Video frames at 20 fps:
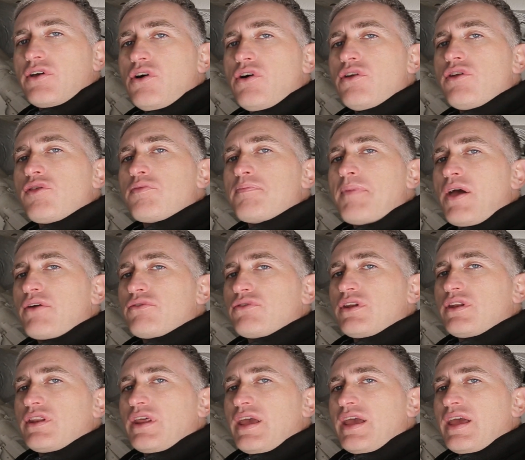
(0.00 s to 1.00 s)
gun is
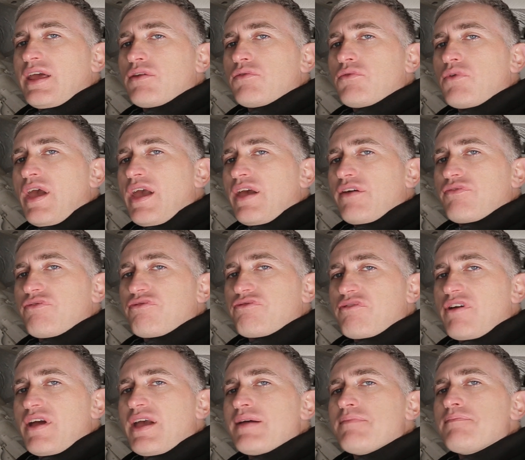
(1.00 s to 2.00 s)
mounted in a
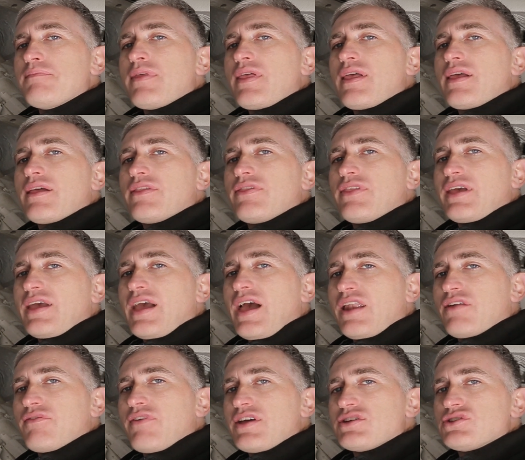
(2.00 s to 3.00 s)
frame. The
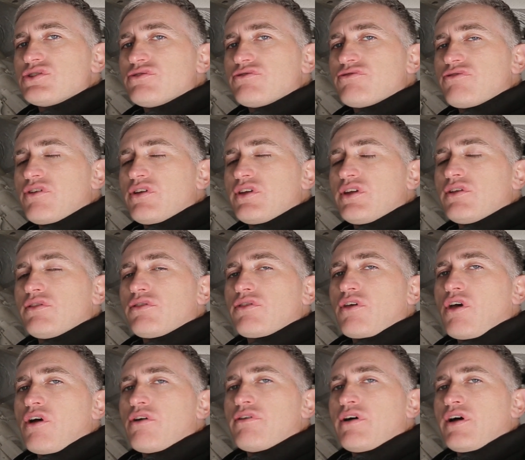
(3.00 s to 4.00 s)
elevation trunnions
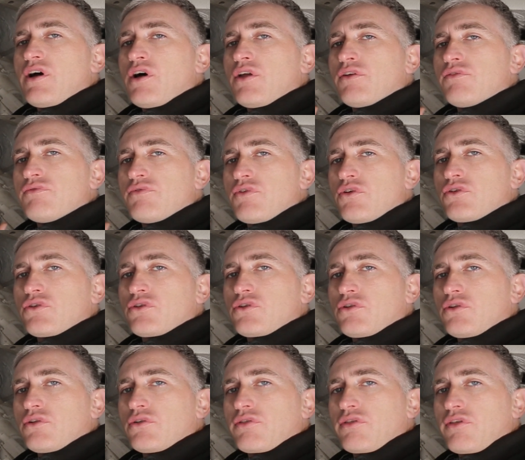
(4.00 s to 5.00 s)
are on
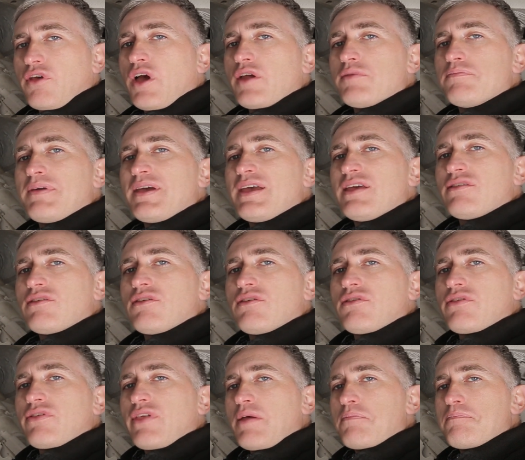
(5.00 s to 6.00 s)
vertical side
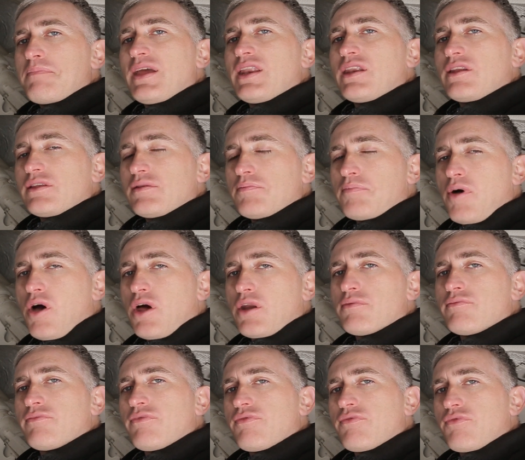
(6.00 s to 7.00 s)
pieces that meet at the
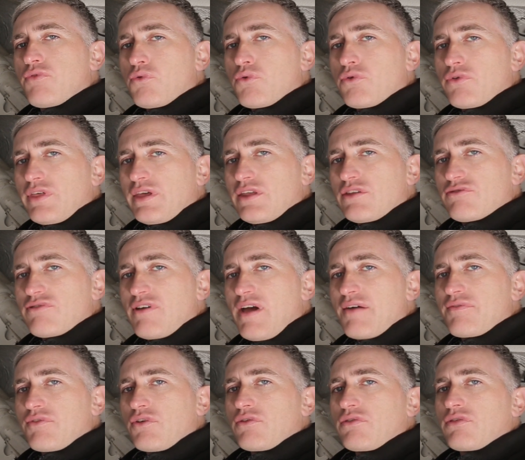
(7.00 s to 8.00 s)
bottom for the
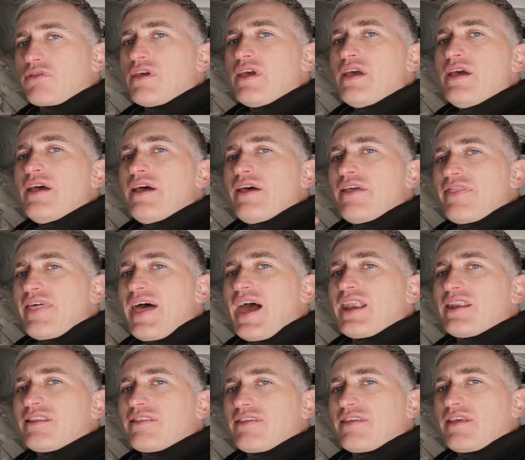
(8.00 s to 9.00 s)
traverse.
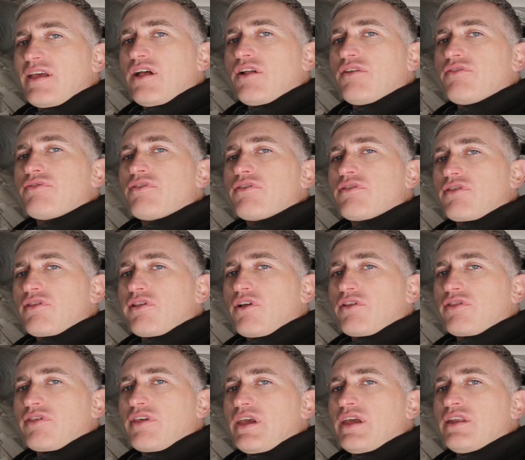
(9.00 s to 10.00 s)
That itself
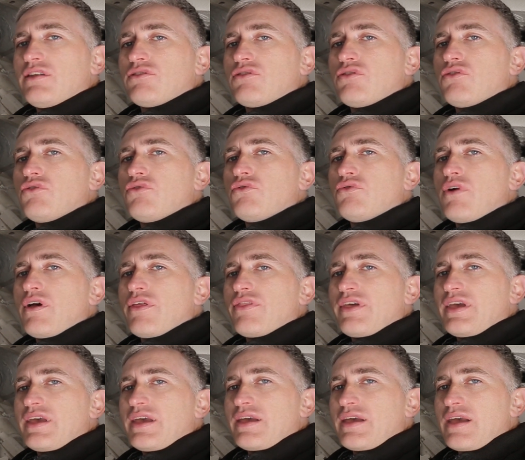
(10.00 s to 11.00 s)
slots into
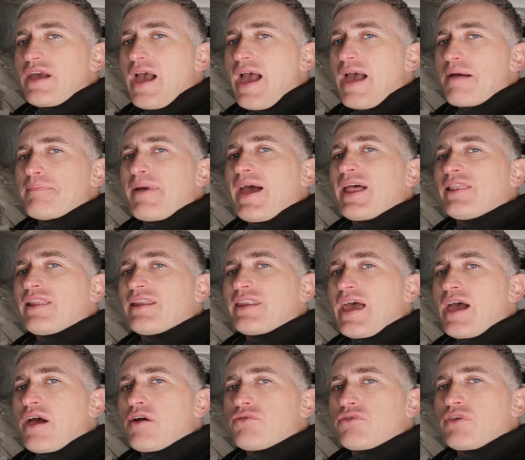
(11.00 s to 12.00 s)
the mantlet
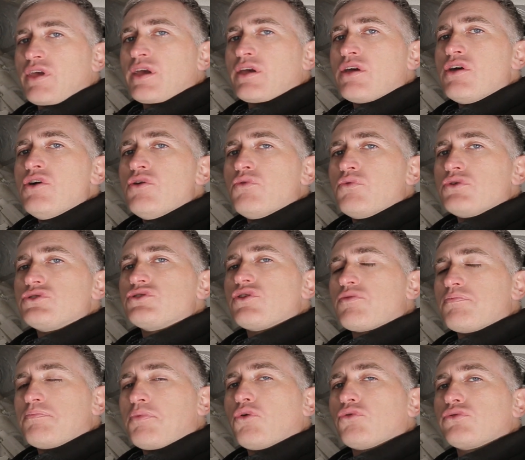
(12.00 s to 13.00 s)
housing, which
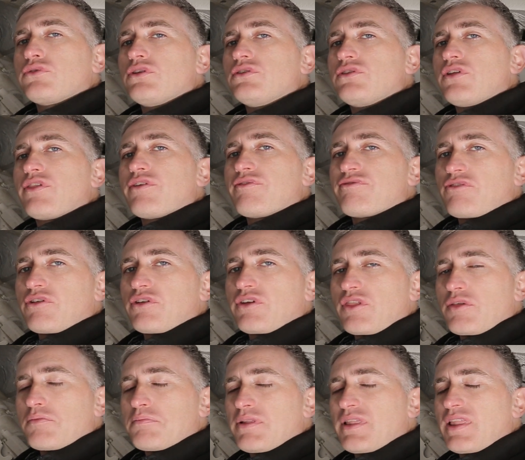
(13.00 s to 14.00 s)
is bolted to the front
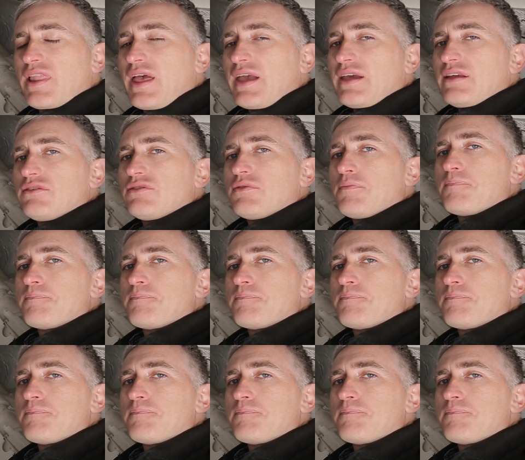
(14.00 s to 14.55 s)
of the plate.